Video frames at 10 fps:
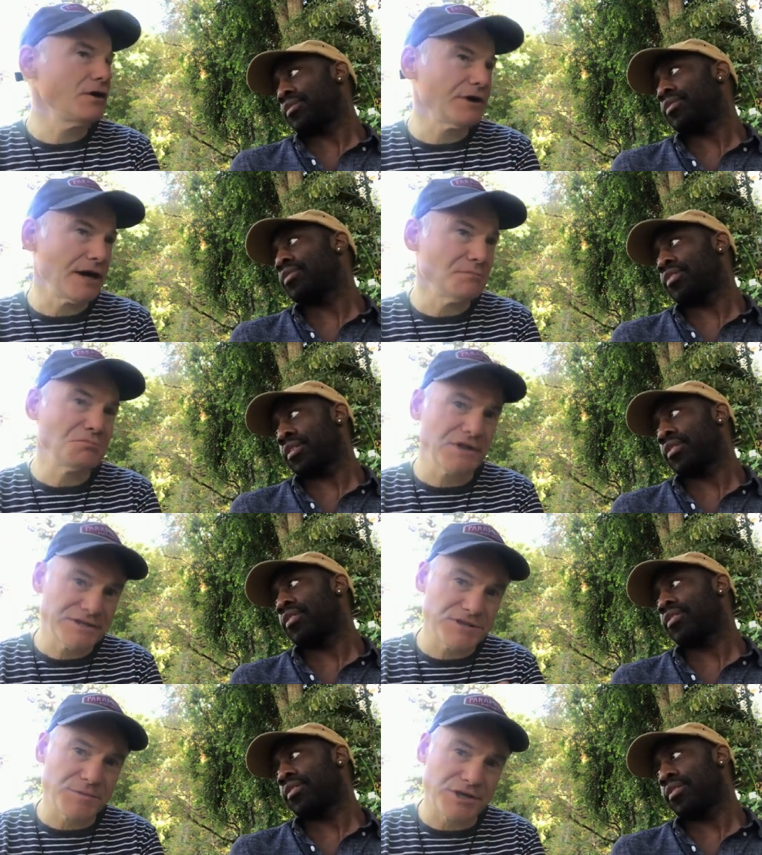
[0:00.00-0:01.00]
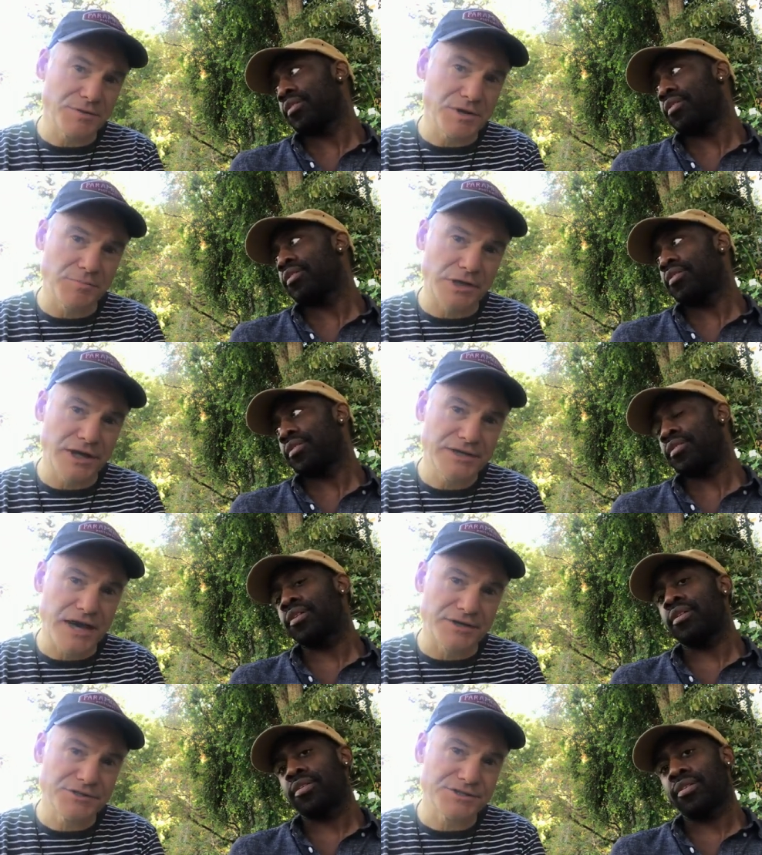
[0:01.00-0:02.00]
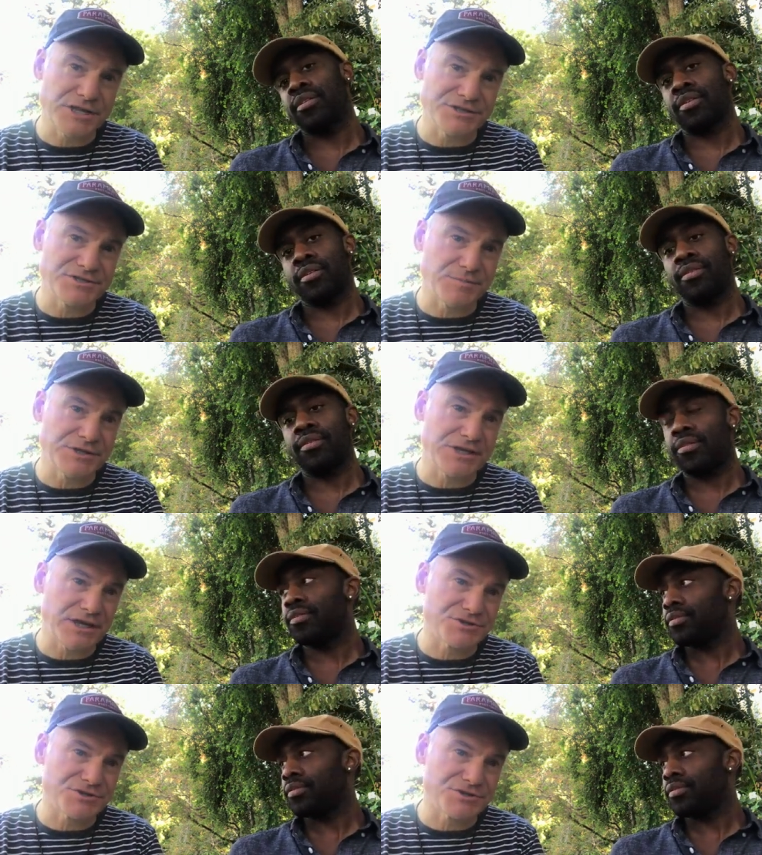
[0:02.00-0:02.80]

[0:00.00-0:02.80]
Speaker 1: Okay. Yeah. Well, that's something that could be applied. Yeah, you could take something, take